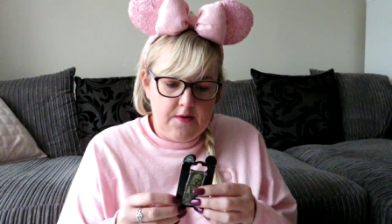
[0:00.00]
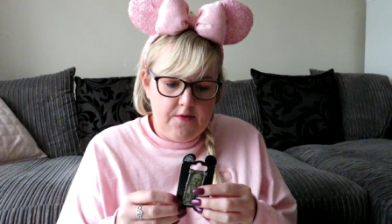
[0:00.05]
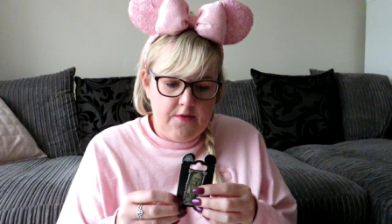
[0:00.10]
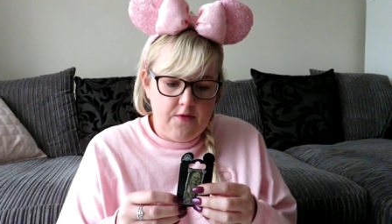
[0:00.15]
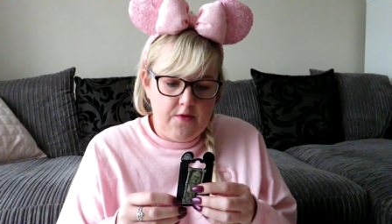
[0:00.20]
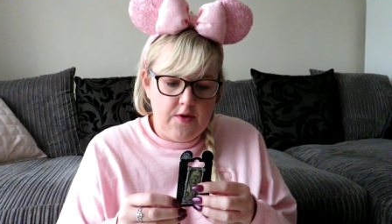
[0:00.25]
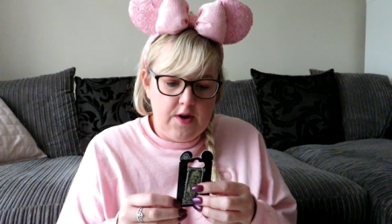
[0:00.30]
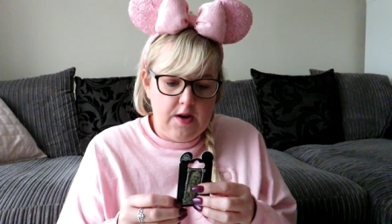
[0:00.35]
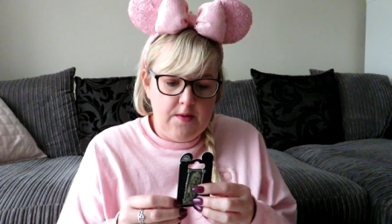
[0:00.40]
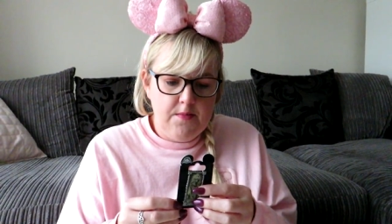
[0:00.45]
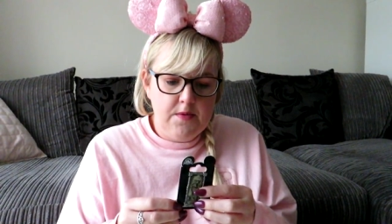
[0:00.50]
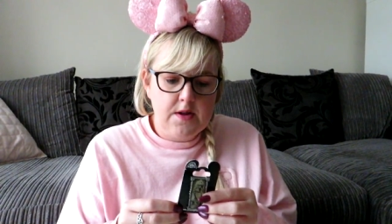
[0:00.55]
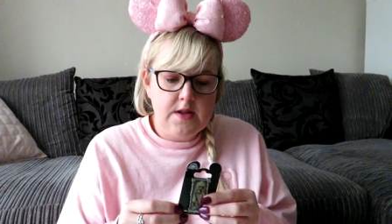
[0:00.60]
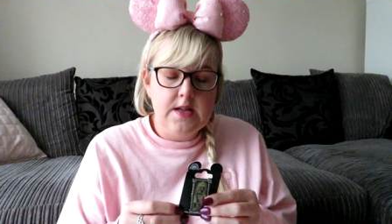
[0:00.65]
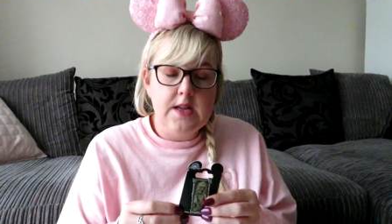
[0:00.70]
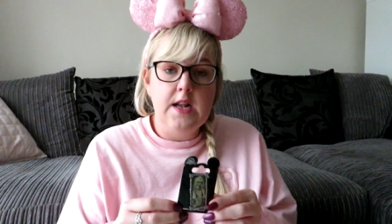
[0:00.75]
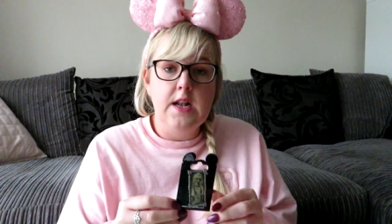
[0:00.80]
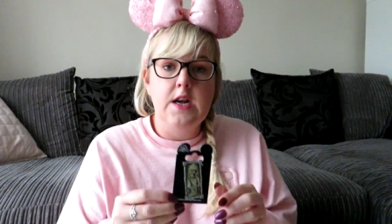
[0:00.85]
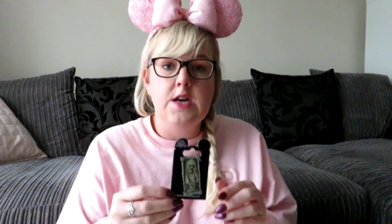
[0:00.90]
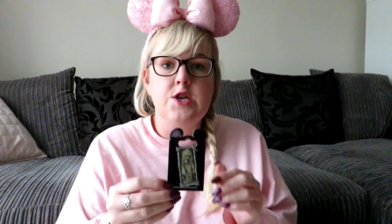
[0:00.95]
for him
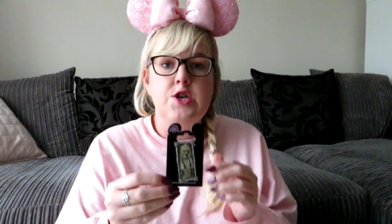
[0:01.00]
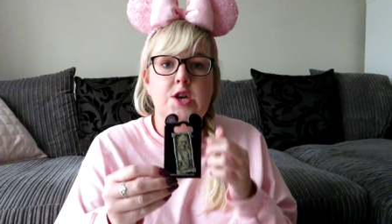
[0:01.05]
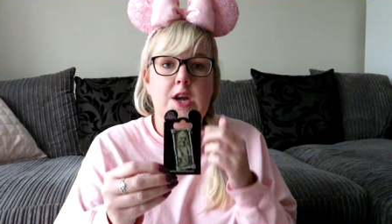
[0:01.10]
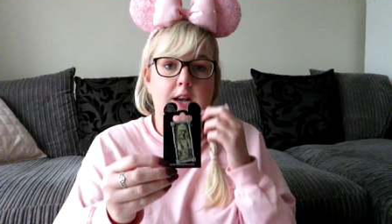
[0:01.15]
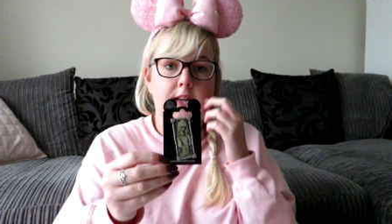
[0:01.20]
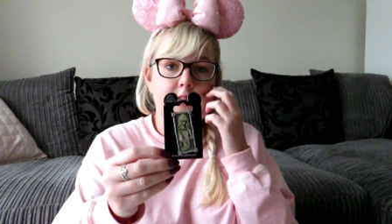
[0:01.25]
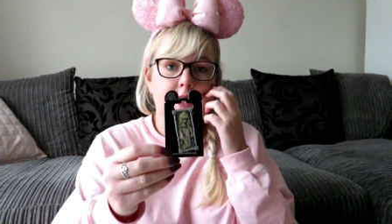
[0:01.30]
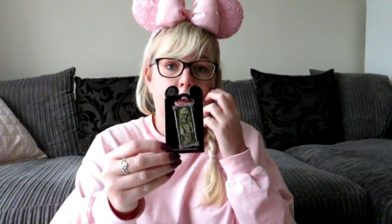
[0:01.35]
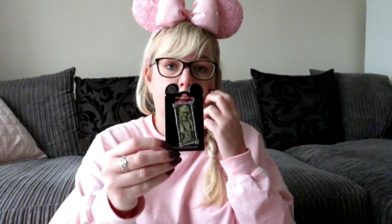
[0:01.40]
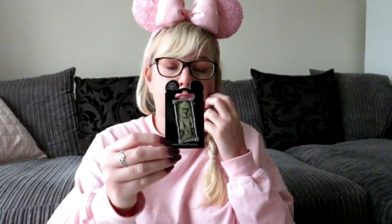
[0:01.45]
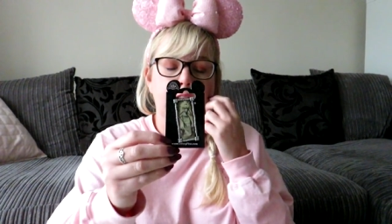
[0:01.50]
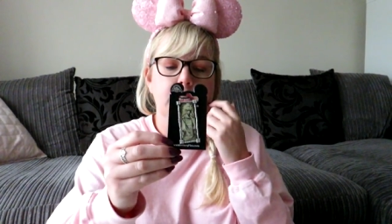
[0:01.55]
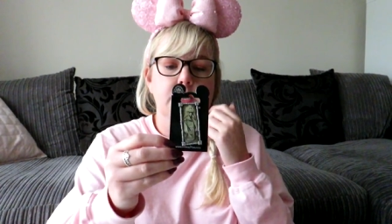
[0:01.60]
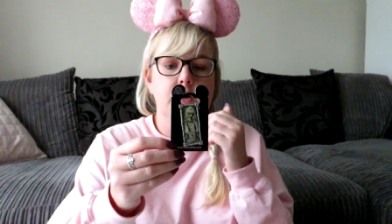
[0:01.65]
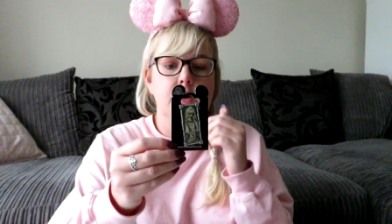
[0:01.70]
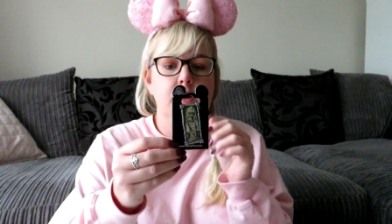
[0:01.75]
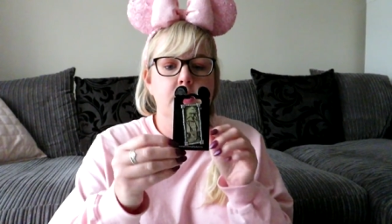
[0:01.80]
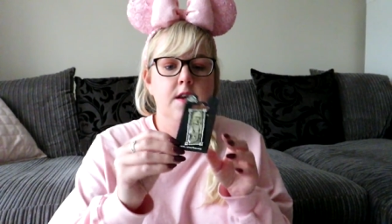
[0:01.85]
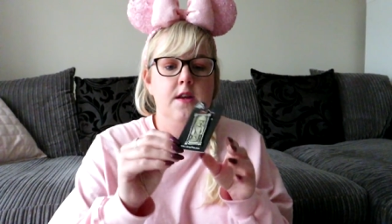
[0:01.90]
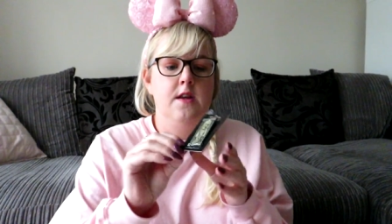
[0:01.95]
because he likes Jack
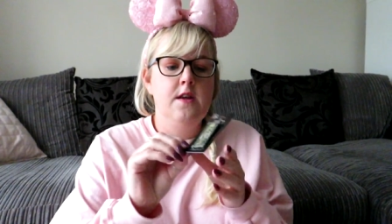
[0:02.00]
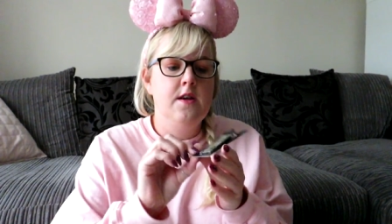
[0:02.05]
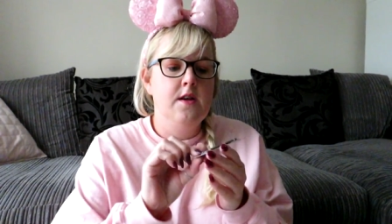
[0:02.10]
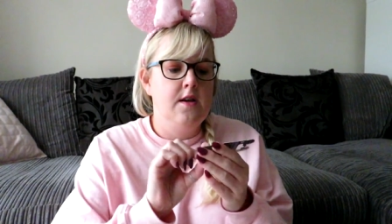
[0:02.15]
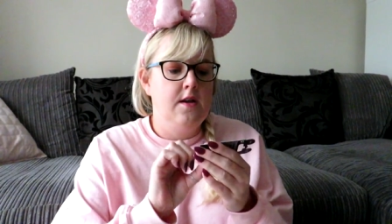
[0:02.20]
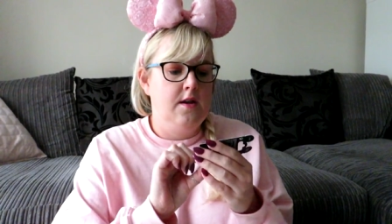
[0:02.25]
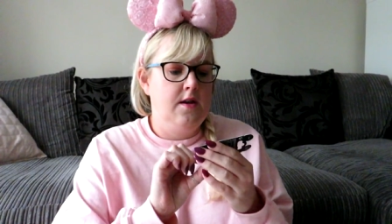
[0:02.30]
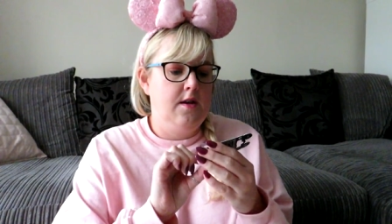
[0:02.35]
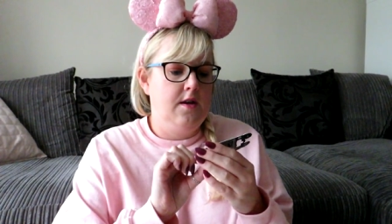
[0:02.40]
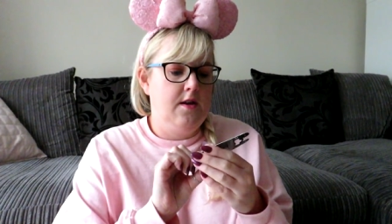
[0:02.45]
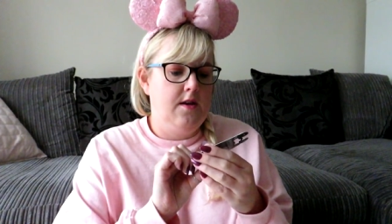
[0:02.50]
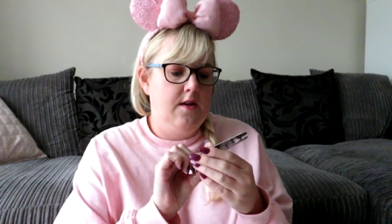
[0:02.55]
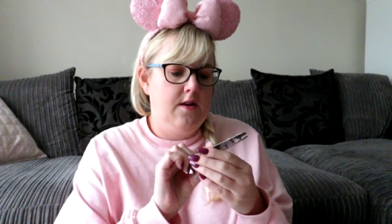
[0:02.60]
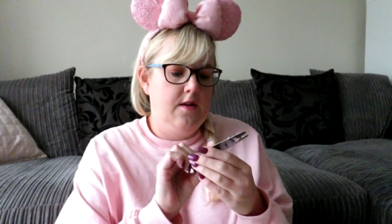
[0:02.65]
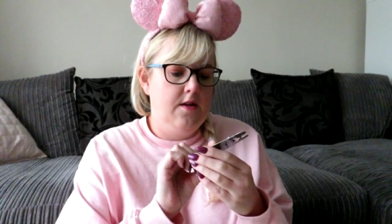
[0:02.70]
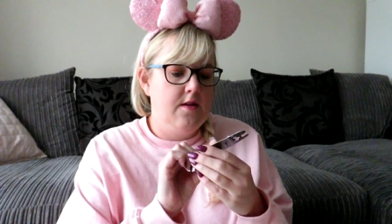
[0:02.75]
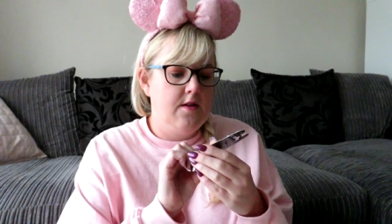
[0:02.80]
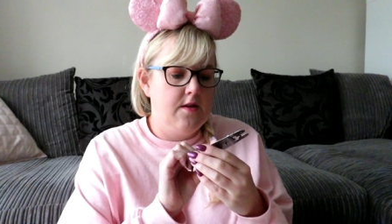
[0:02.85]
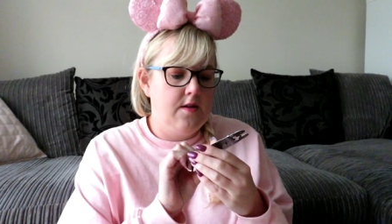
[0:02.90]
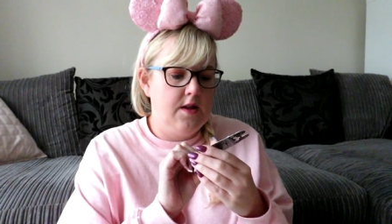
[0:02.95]
Skellington.
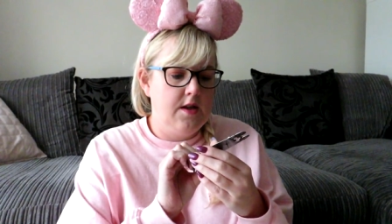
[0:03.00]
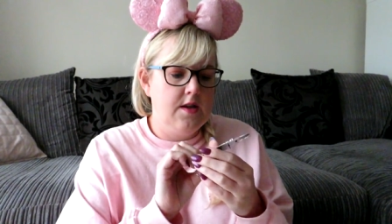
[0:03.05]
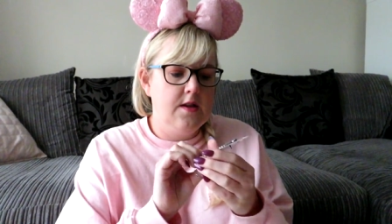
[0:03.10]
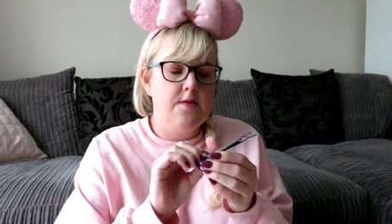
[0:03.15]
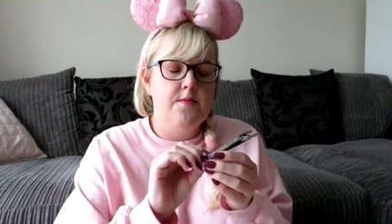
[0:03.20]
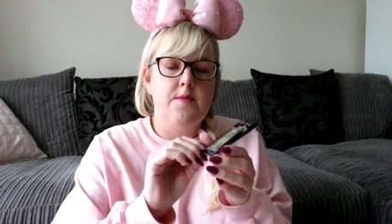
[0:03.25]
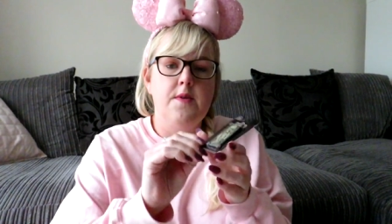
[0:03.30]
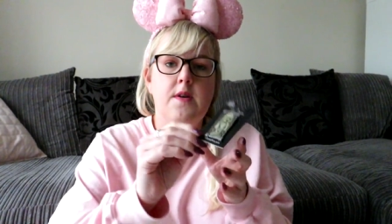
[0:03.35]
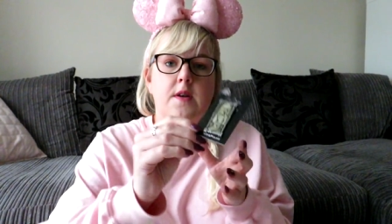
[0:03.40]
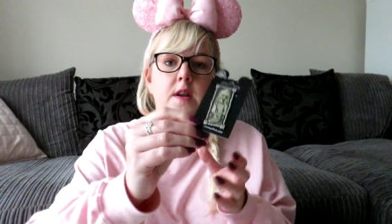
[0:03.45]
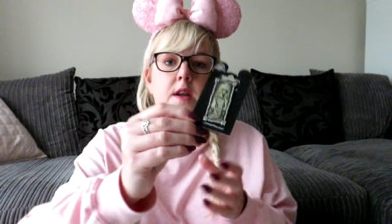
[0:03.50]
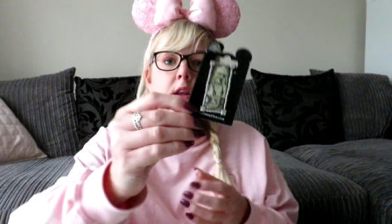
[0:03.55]
So this one